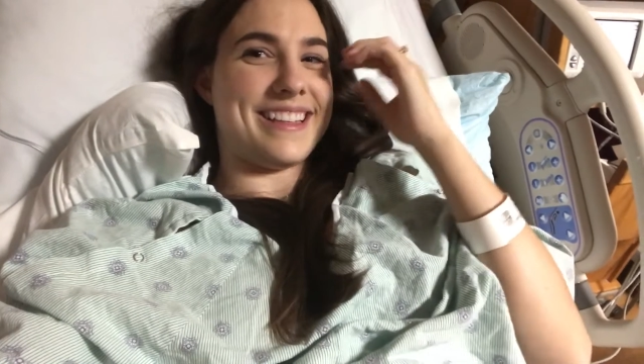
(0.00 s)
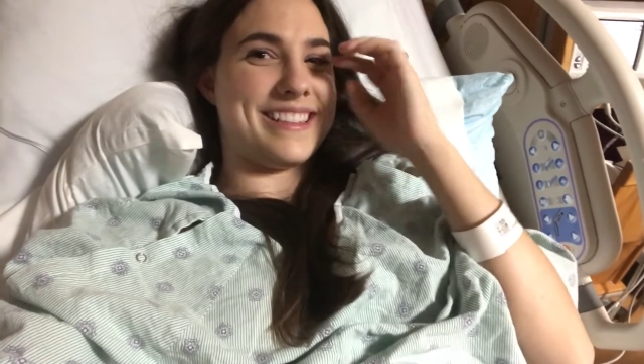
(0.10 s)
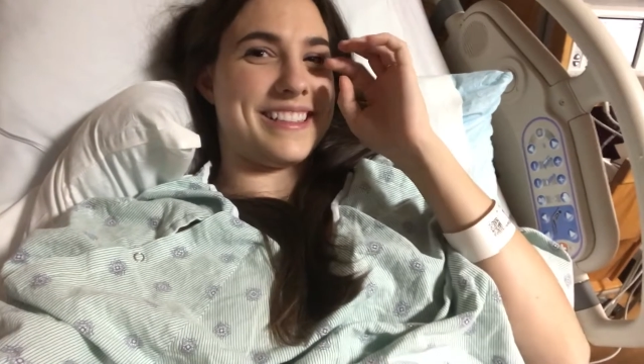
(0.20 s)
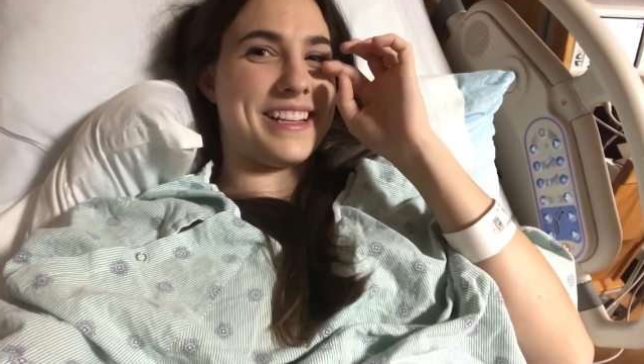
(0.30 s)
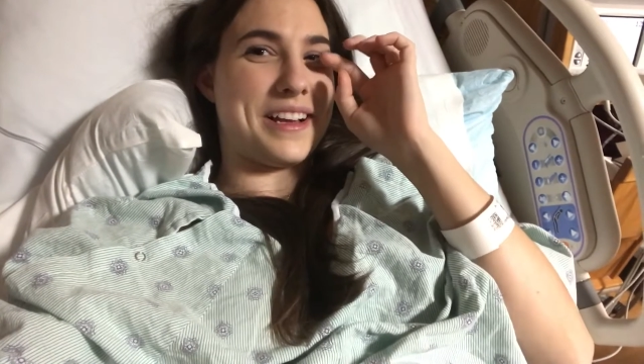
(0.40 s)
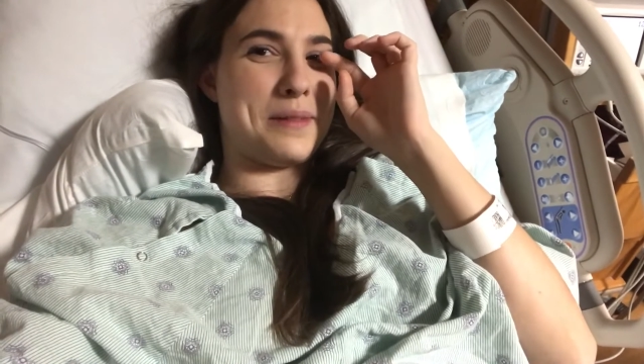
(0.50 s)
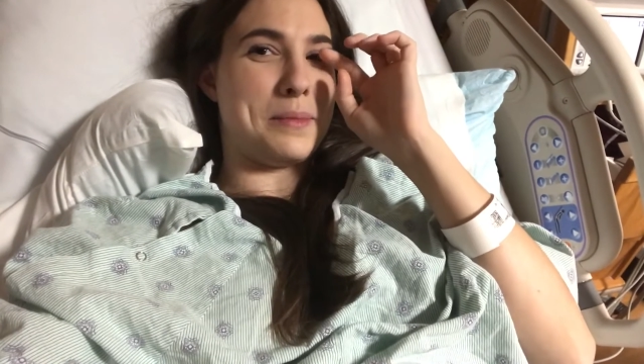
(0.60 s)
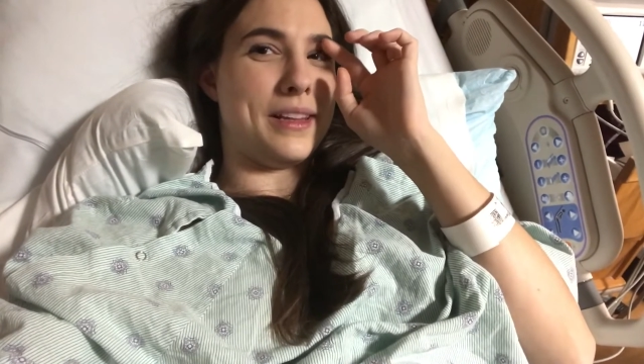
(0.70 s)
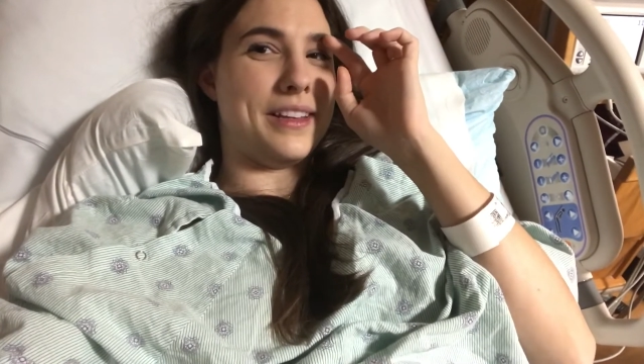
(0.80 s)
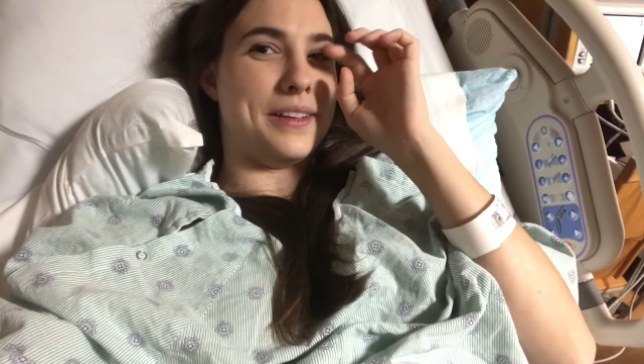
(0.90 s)
they stuck a
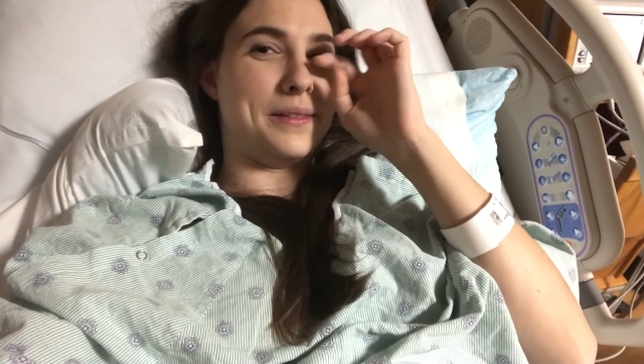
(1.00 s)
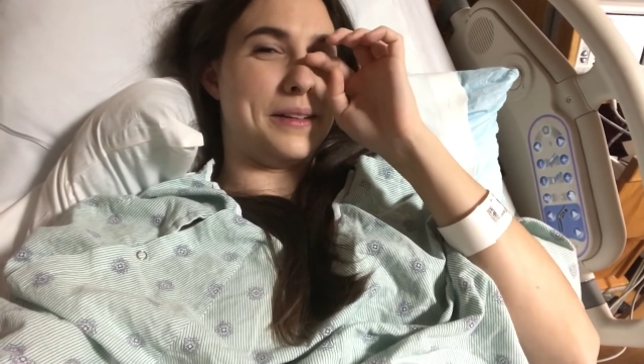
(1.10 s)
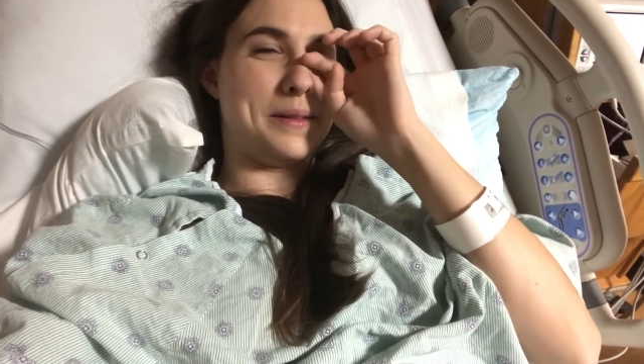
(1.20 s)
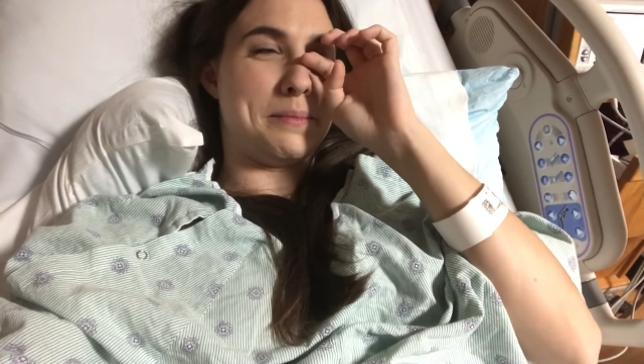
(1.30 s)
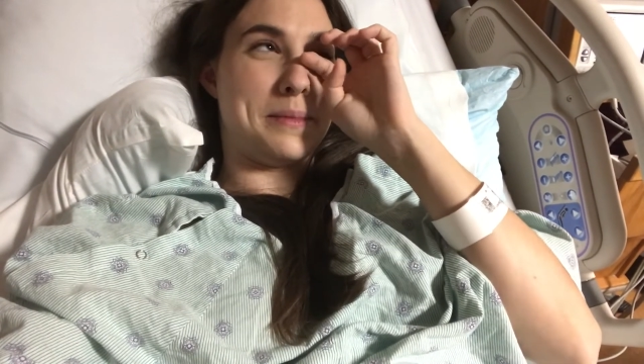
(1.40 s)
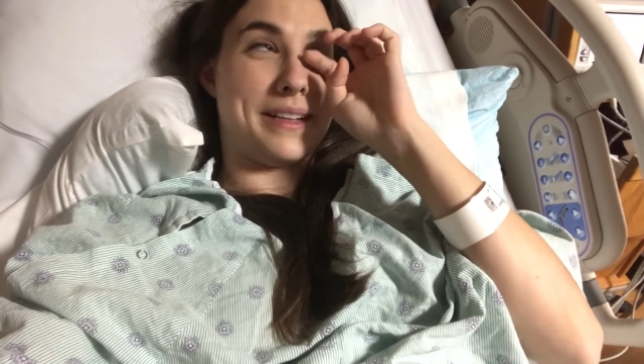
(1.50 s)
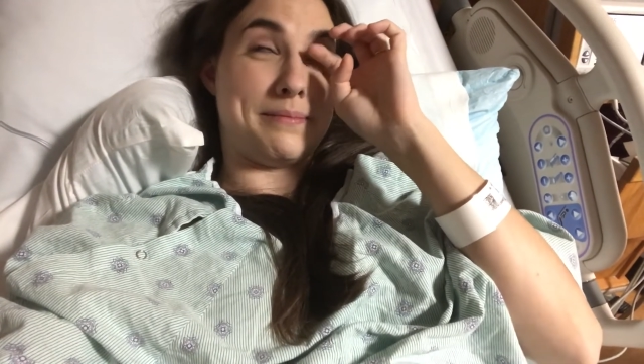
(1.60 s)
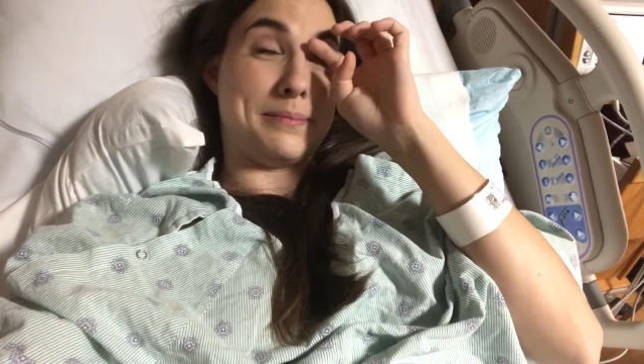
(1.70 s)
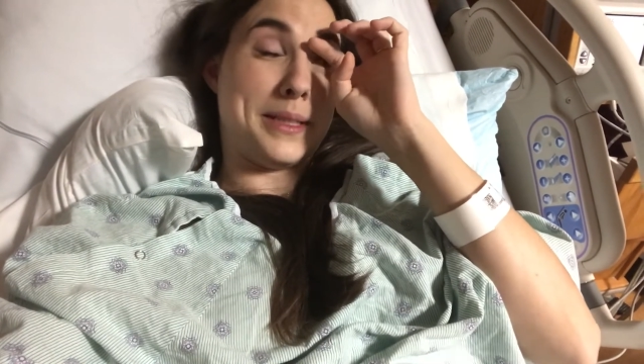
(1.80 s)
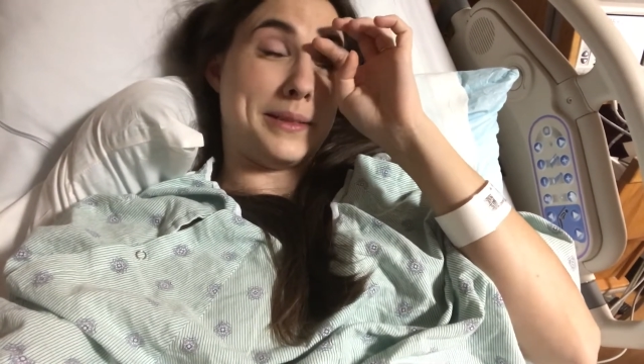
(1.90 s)
balloon up my
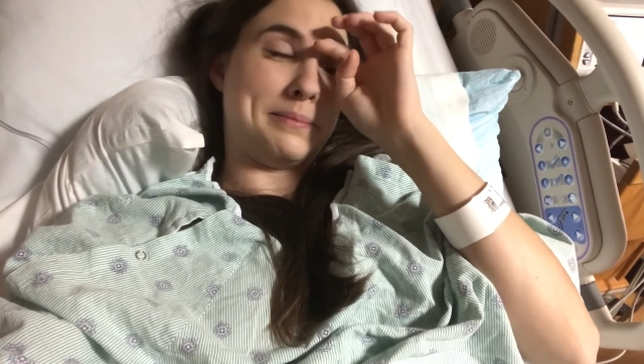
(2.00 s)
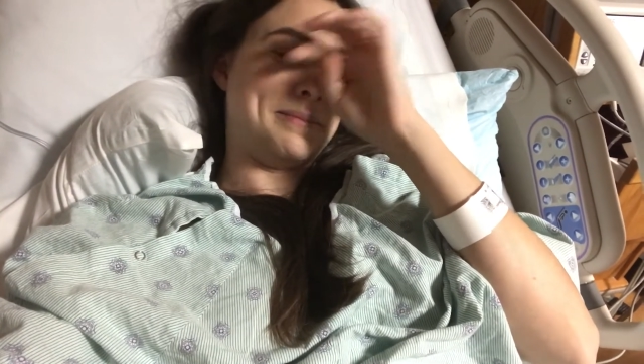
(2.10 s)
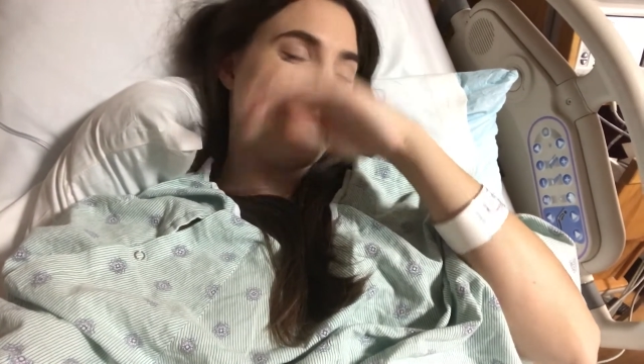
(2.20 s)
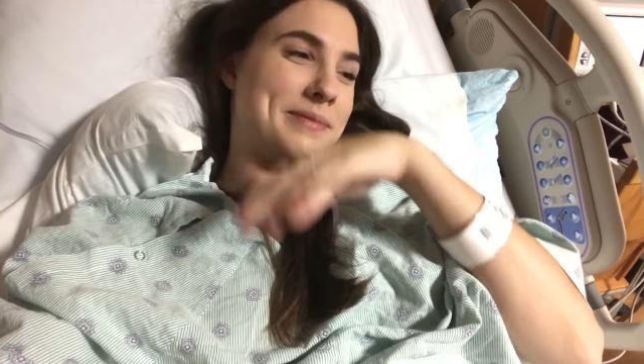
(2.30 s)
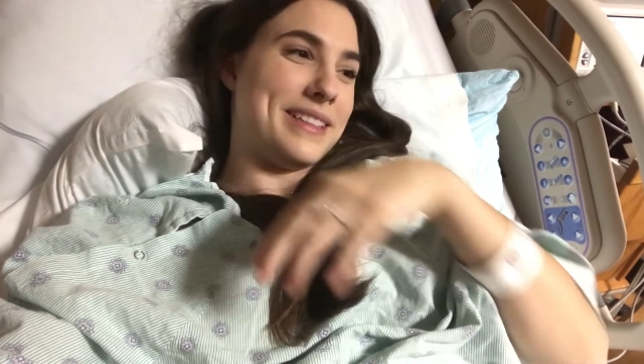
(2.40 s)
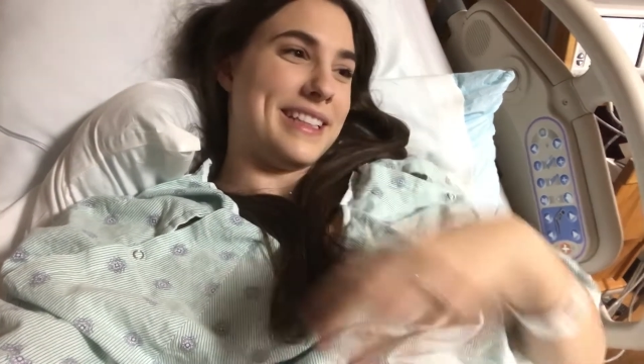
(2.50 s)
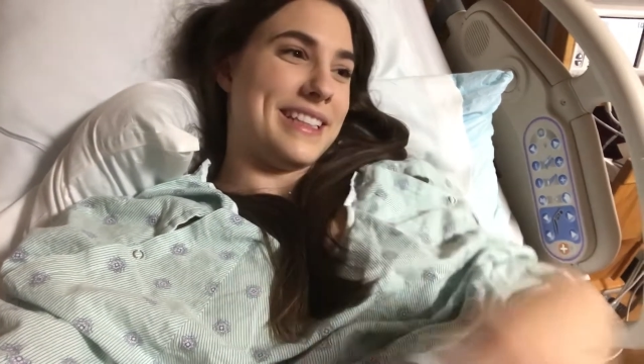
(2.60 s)
bum. Up